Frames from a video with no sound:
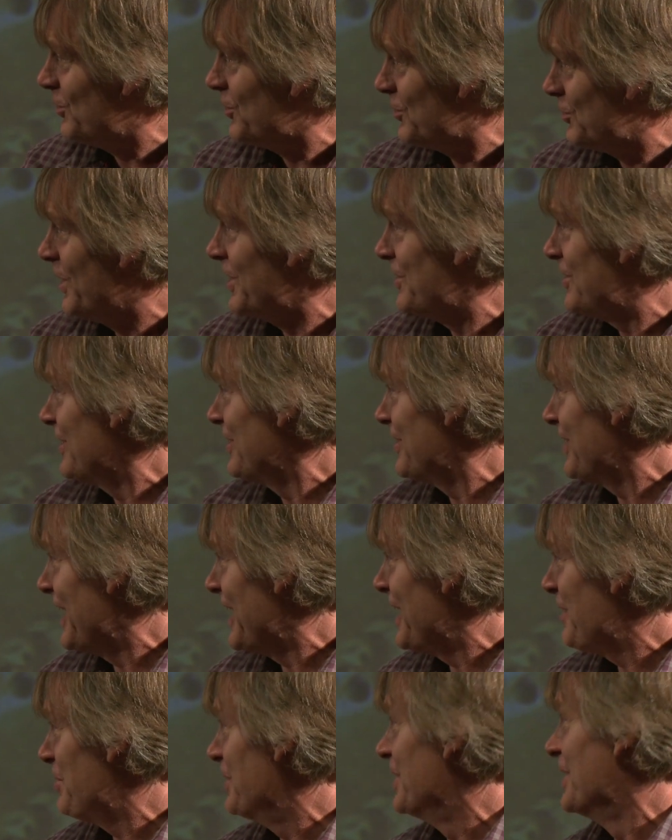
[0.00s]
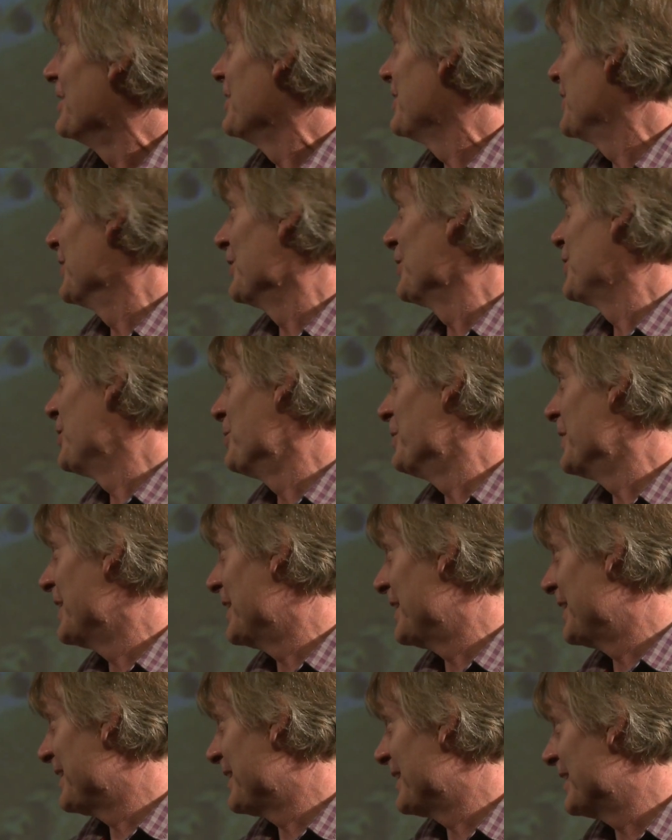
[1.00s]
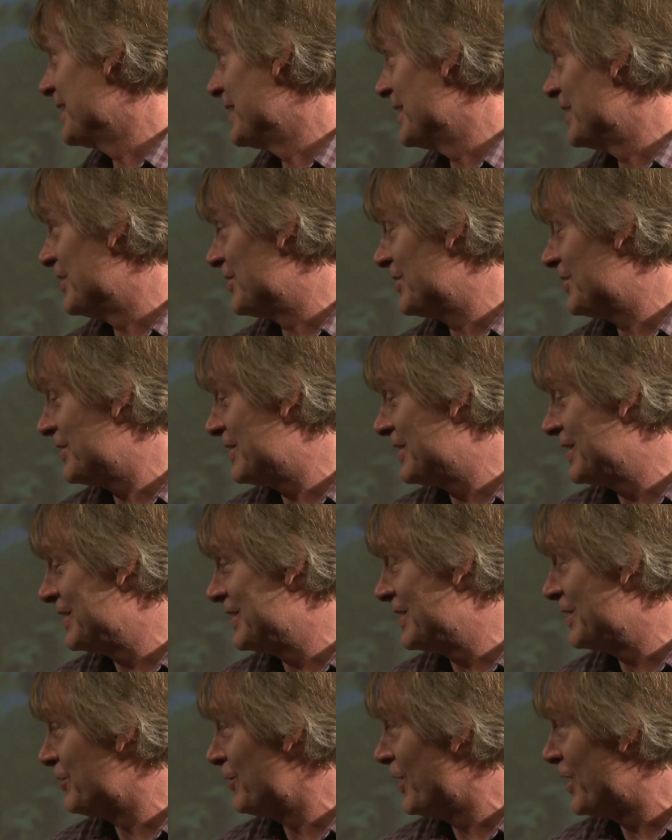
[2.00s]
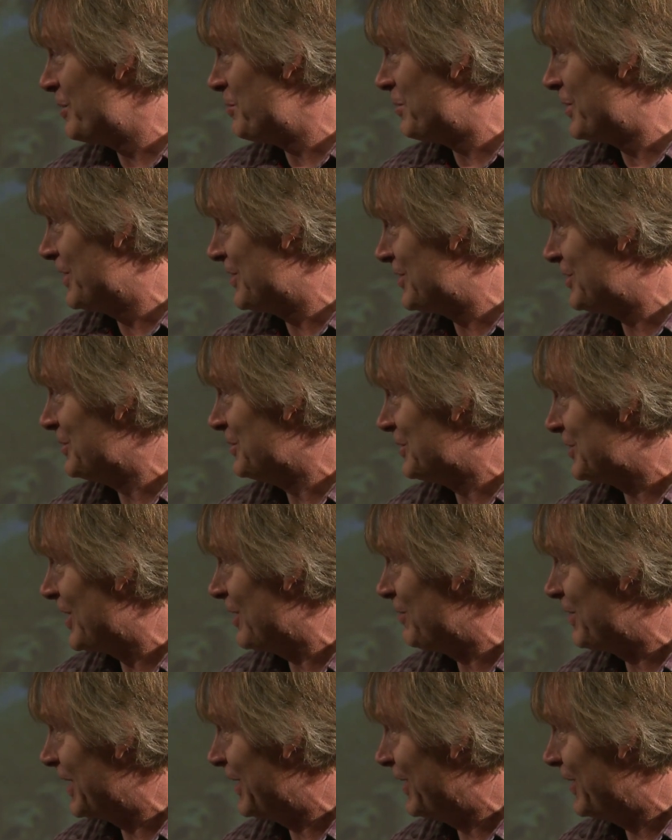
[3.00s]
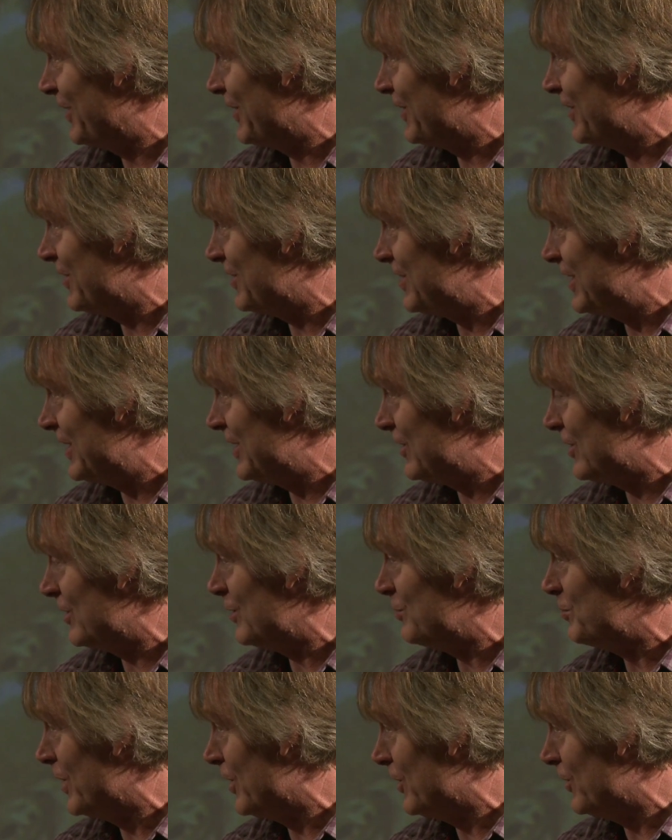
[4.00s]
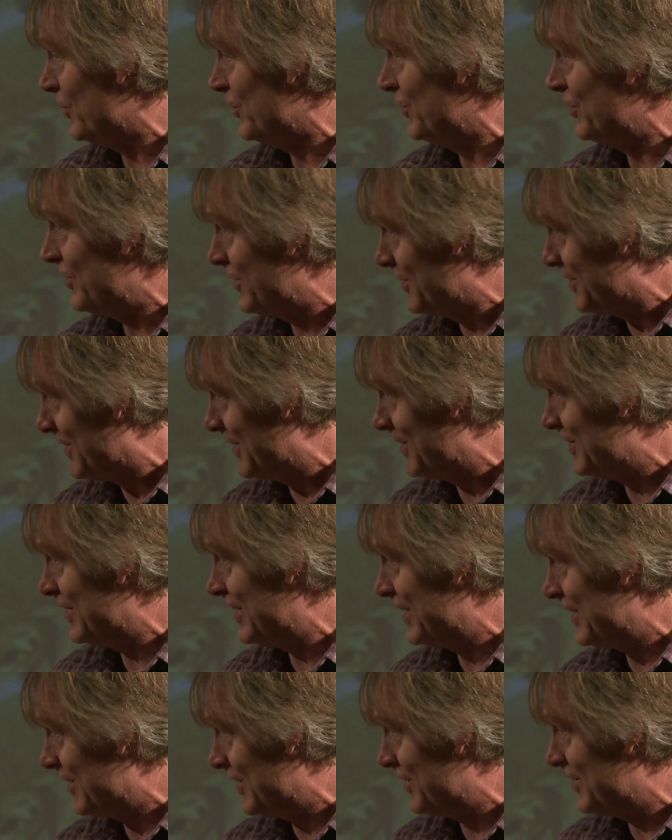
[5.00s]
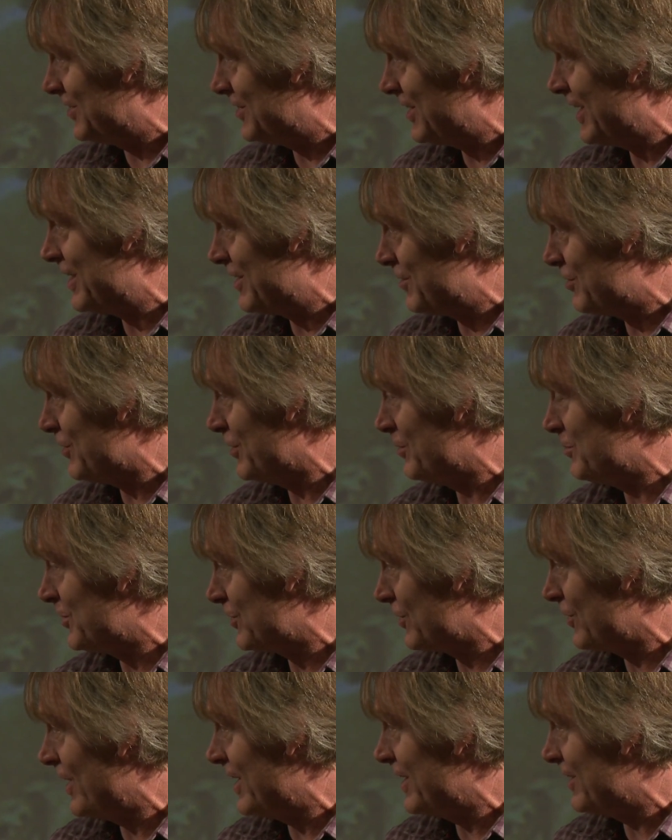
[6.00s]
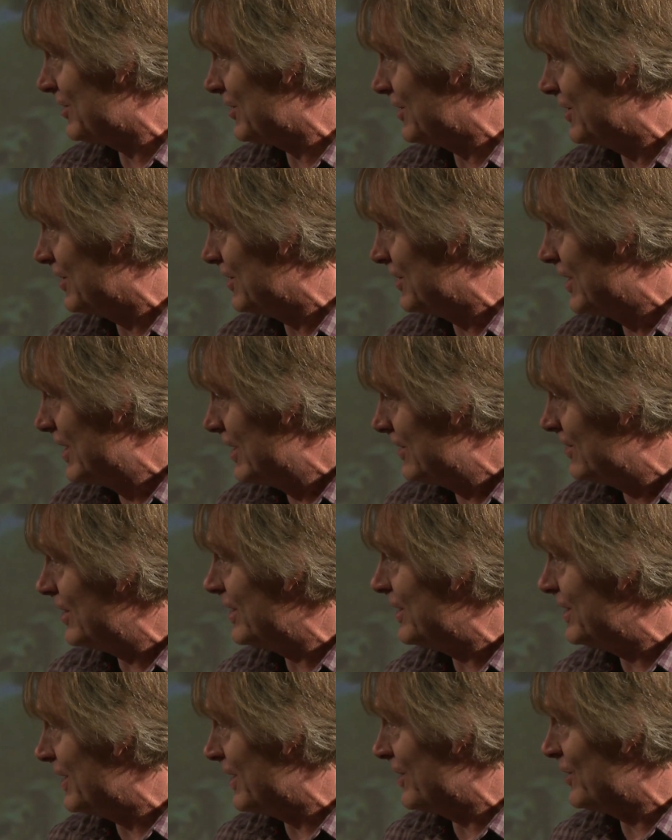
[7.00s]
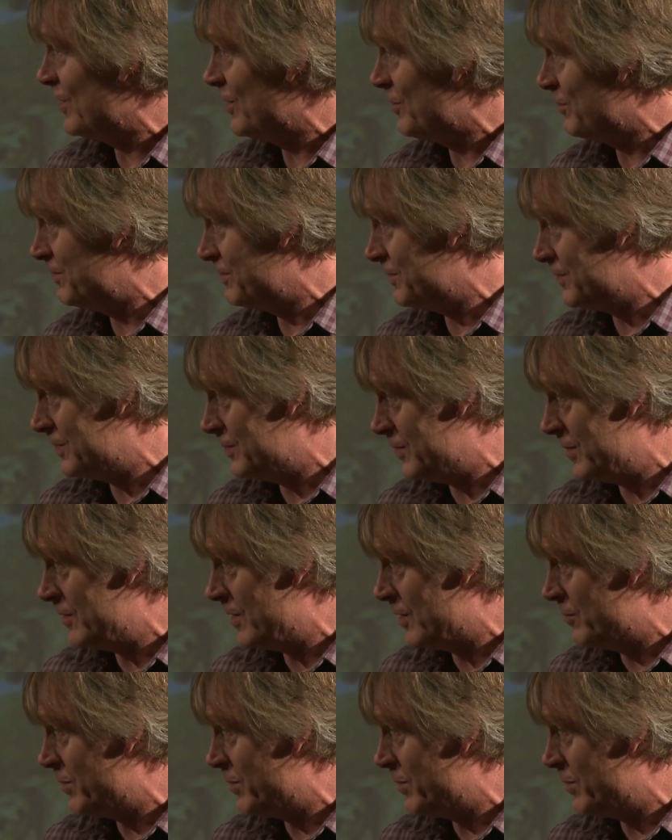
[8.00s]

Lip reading: was waiting to happen, it feels to me, that the right person was coming along, that he could mould, that he could take from scratch, that didn't know the